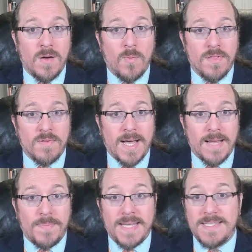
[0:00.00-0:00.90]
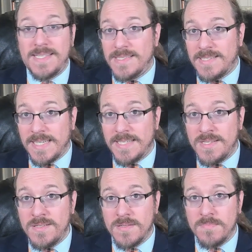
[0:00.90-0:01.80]
whether that be
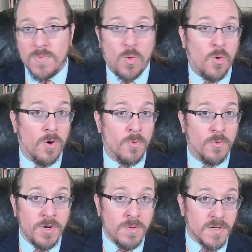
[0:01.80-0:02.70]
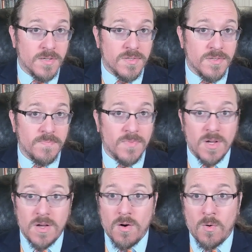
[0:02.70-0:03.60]
diseases, or rumors,
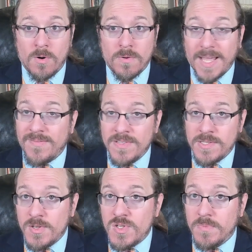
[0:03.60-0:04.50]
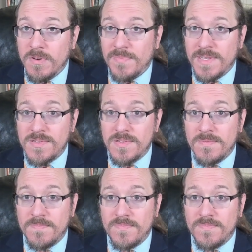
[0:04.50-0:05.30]
or even social movements.